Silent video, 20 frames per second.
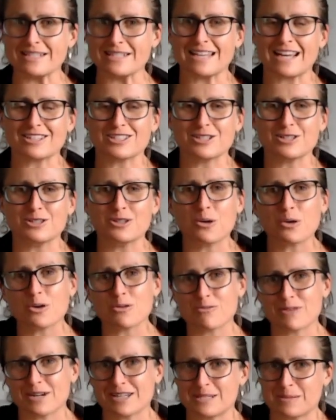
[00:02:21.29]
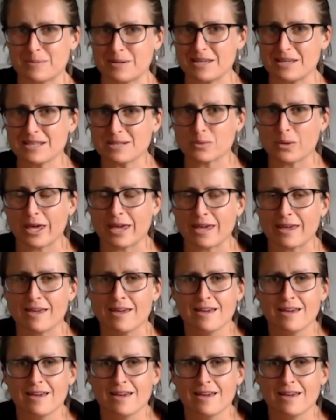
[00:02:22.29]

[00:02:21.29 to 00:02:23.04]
It's actually longer recipes where